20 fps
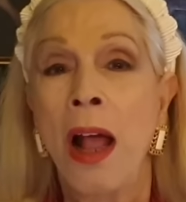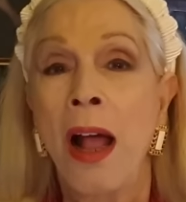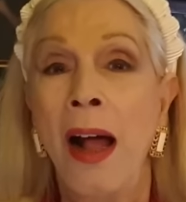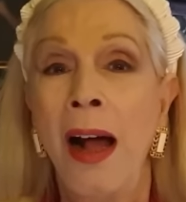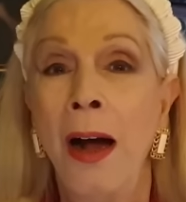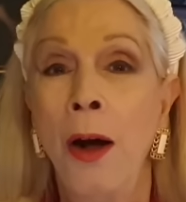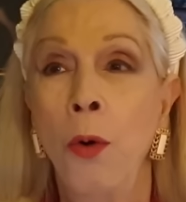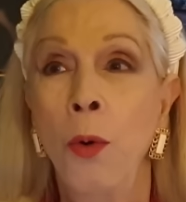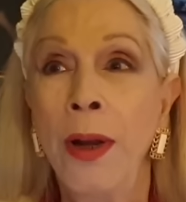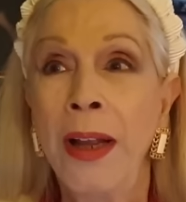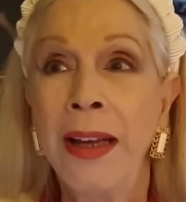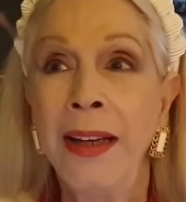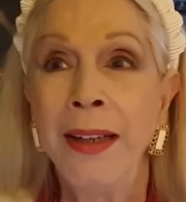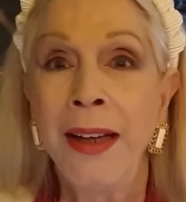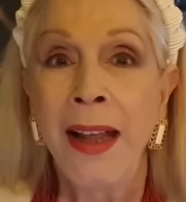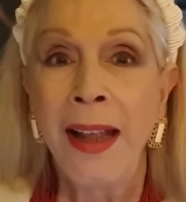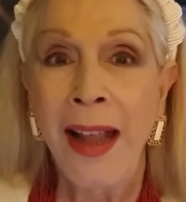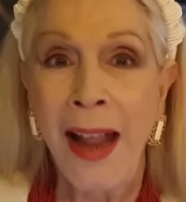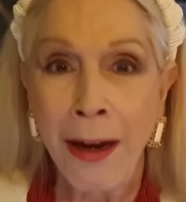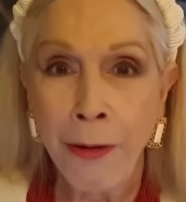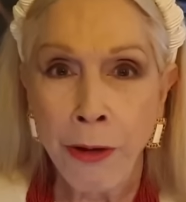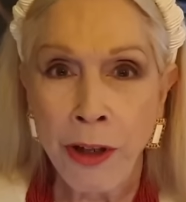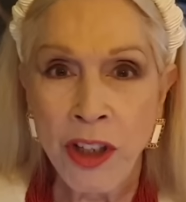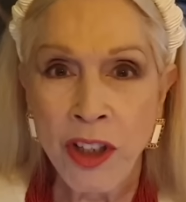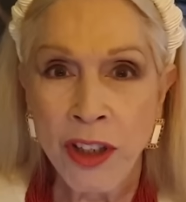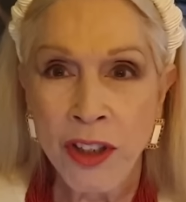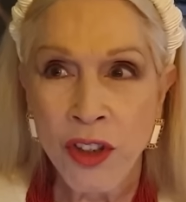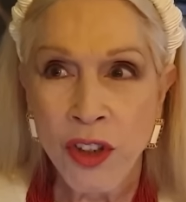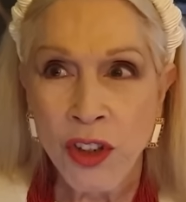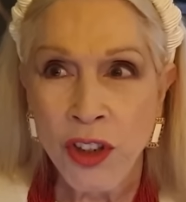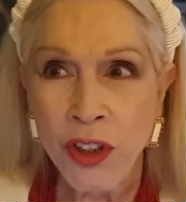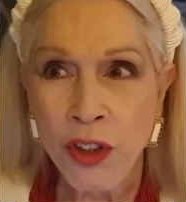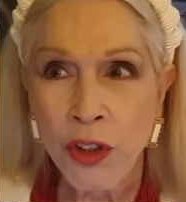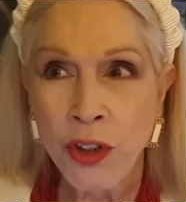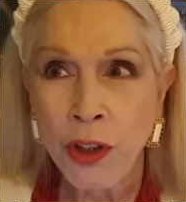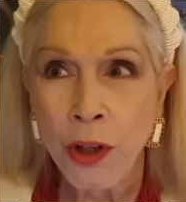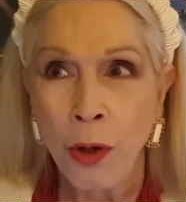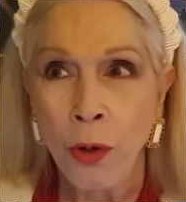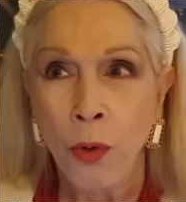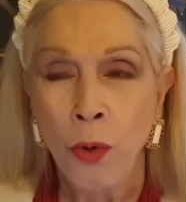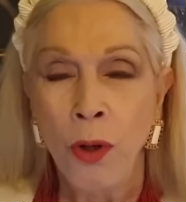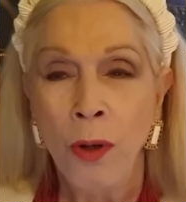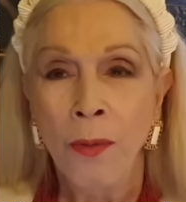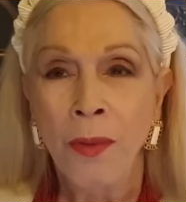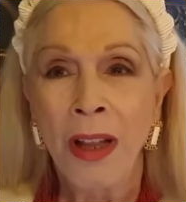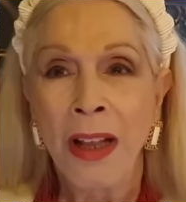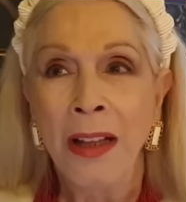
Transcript: how inheritances go